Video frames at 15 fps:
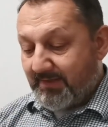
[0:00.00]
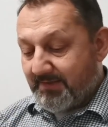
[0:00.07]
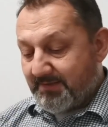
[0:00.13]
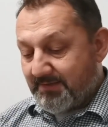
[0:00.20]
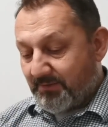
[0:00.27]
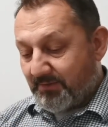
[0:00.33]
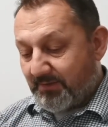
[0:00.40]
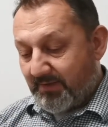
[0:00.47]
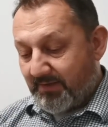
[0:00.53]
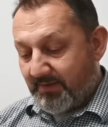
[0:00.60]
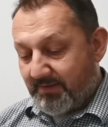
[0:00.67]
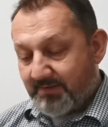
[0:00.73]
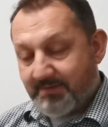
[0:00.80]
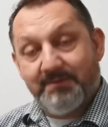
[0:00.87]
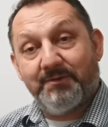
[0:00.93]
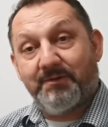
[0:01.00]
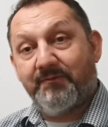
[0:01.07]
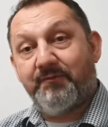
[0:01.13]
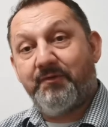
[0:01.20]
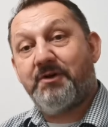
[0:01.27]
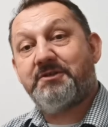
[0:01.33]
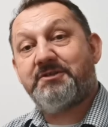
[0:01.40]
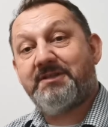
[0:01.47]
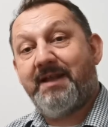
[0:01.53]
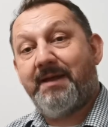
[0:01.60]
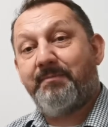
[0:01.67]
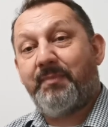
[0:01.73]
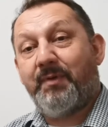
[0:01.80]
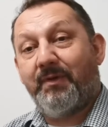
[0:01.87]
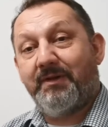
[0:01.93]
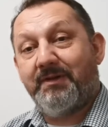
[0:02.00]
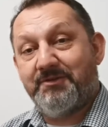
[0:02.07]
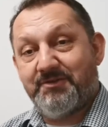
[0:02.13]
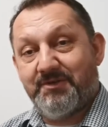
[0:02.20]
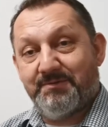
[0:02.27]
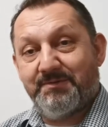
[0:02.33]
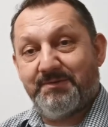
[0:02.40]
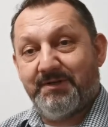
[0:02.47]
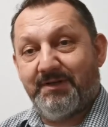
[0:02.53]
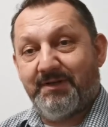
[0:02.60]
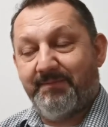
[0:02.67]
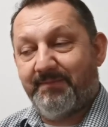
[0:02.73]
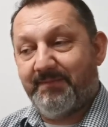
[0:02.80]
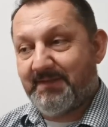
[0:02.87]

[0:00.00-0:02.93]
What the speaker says: So the first temple in Jerusalem,